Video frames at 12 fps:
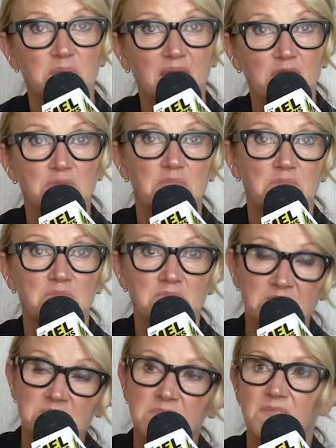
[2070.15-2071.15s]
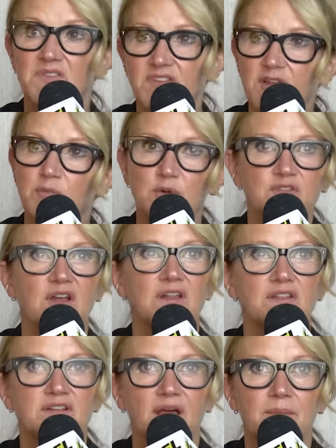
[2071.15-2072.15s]
about 6%
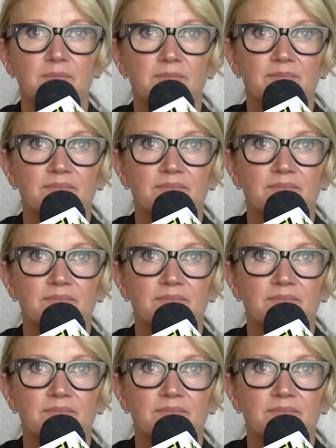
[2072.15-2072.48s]
of the time.